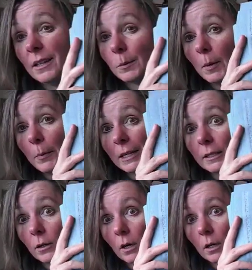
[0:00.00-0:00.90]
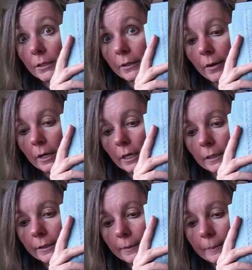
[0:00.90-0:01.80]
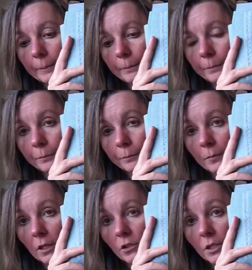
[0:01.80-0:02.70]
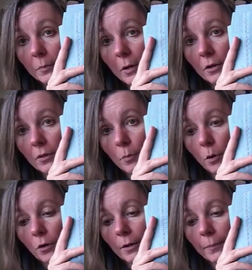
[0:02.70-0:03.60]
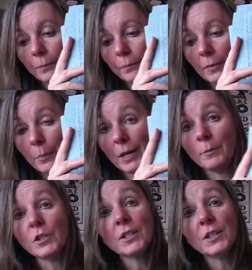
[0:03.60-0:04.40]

That's my big start on it. It's just part of the border. But I'm